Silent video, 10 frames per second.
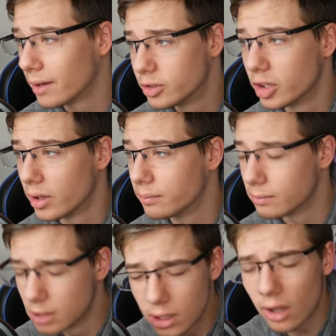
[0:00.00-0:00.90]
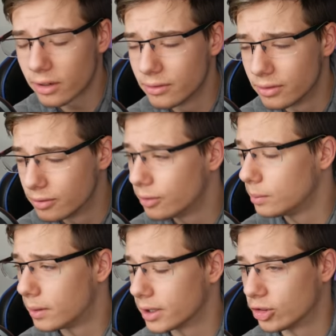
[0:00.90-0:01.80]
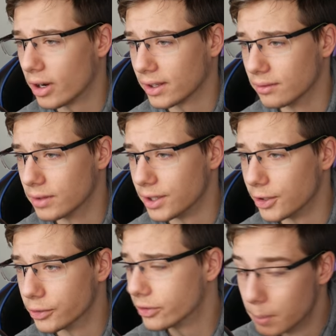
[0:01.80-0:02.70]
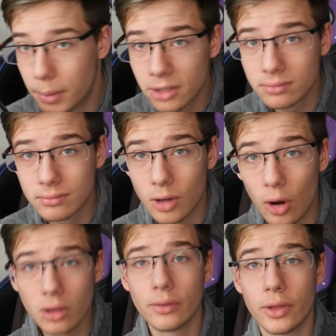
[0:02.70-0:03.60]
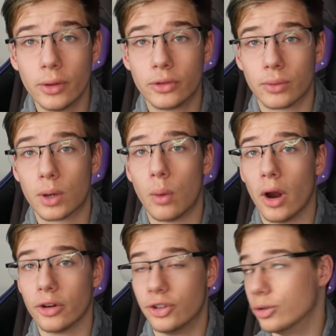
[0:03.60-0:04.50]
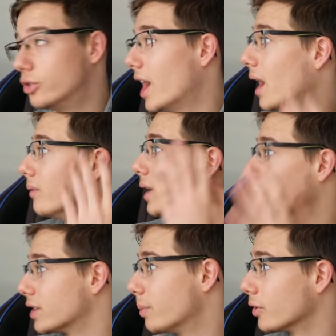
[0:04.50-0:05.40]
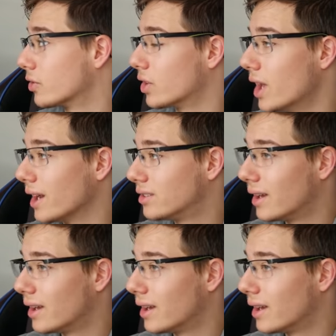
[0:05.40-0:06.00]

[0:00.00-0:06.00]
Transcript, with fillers: I've done a lot of full body tracking videos, but all of those required you to have an Xbox Kinect.